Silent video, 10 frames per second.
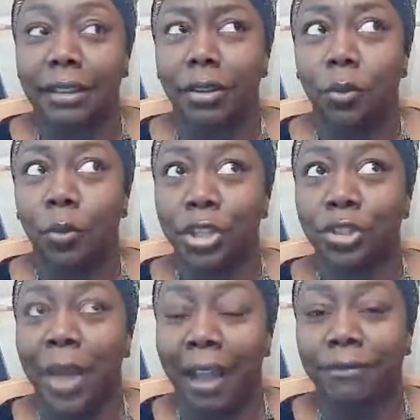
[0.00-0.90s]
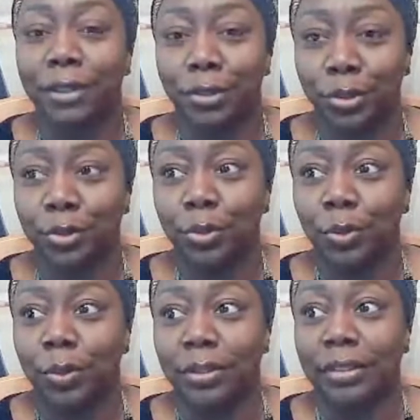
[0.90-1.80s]
what you have to
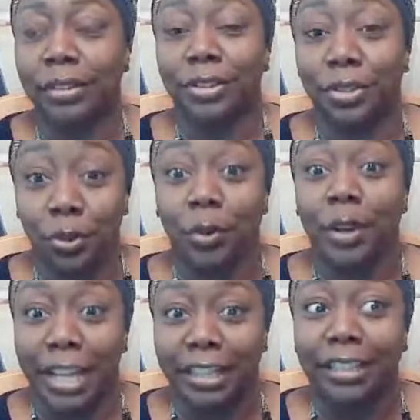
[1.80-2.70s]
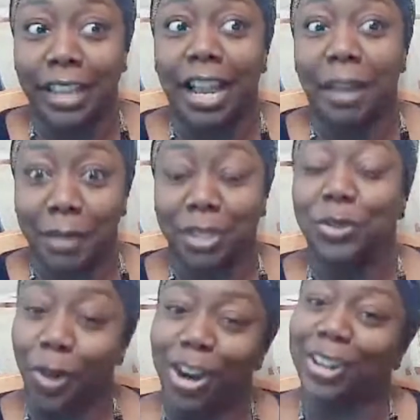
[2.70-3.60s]
do during the time that
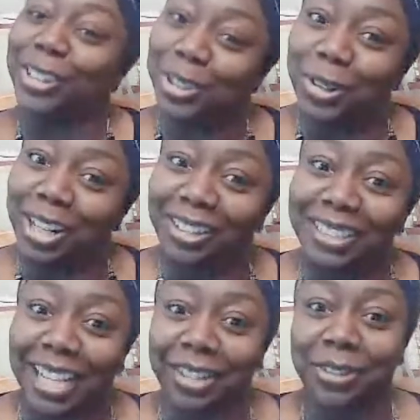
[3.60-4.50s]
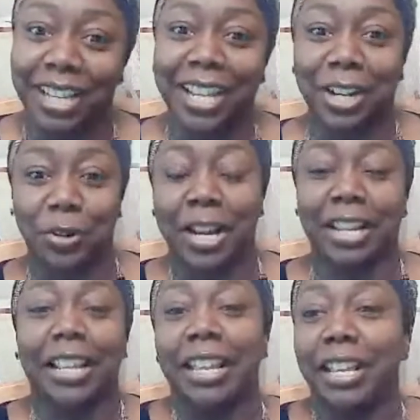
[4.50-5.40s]
you are a lawyer. Like, okay,
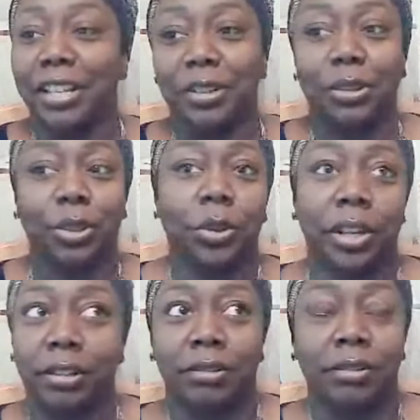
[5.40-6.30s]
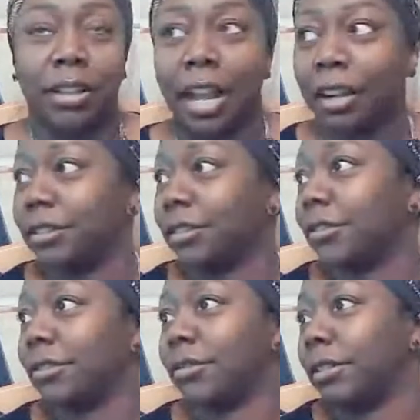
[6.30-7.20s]
great. Lawyers or
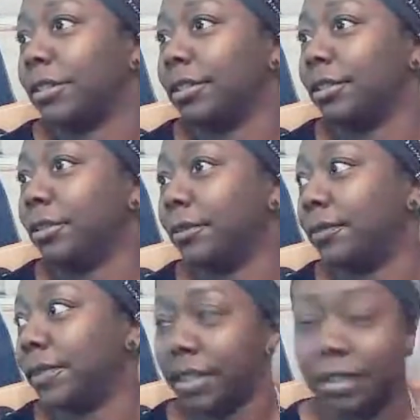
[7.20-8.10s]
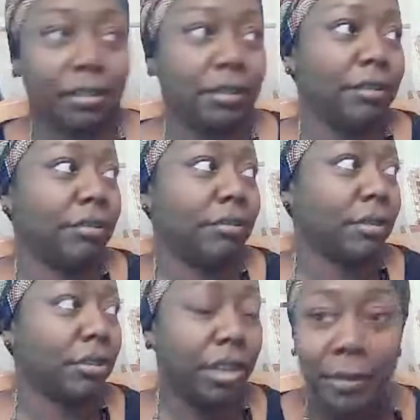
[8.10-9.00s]
doctors or, physicians
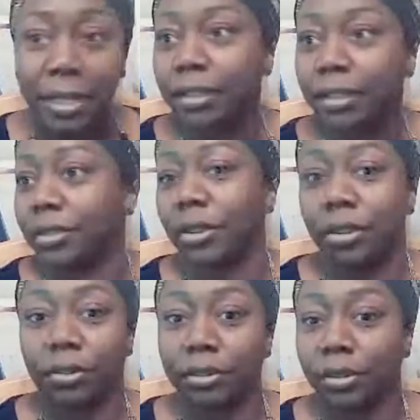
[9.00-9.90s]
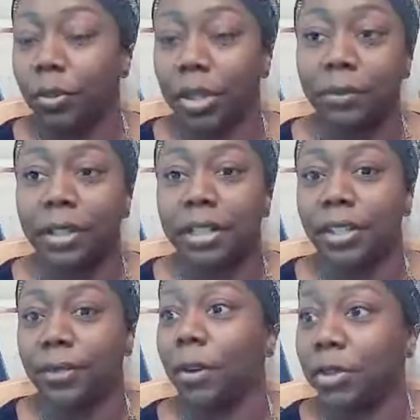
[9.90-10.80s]
or chemists or, whatever it
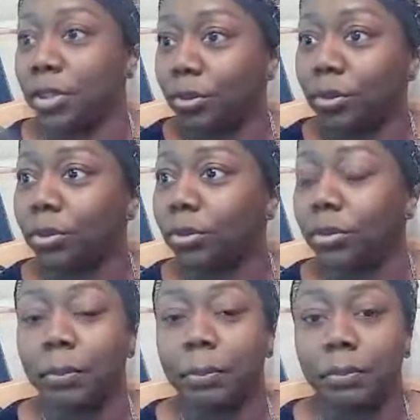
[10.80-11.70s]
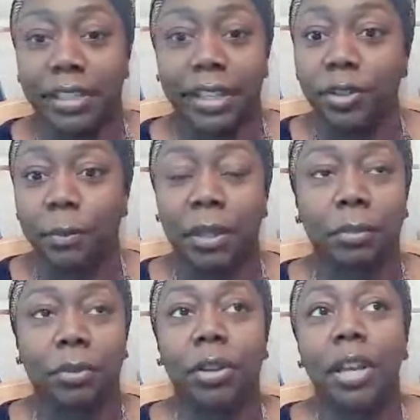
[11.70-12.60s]
is, pharmaceutical
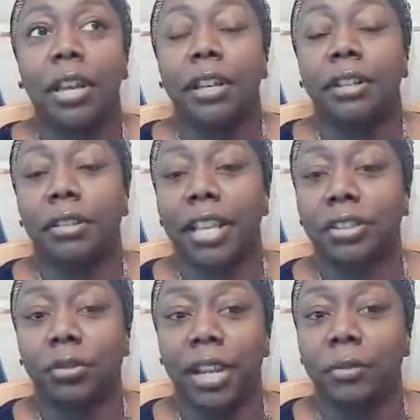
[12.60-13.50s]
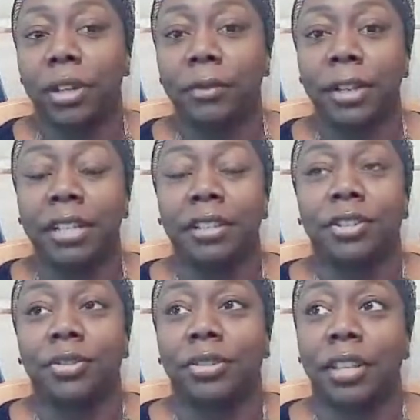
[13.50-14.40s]
salespeople, that's great. Whatever it is
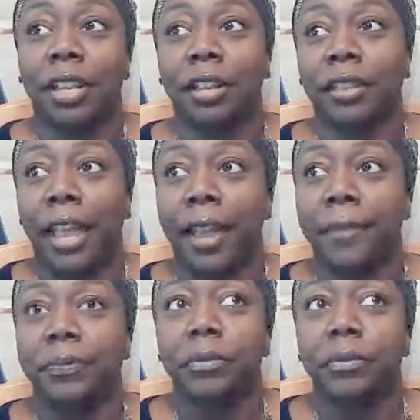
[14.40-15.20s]
that you're seeing that,